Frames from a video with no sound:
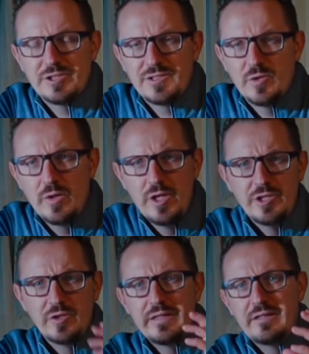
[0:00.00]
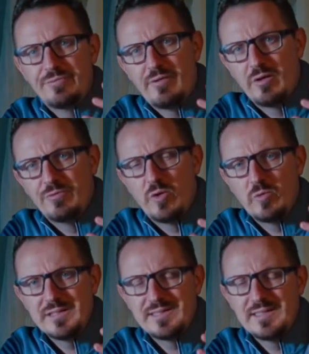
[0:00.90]
So you'll need a follow
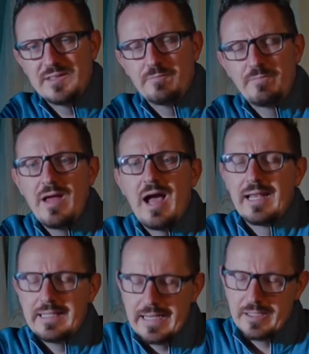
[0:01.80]
focus system, and again I'll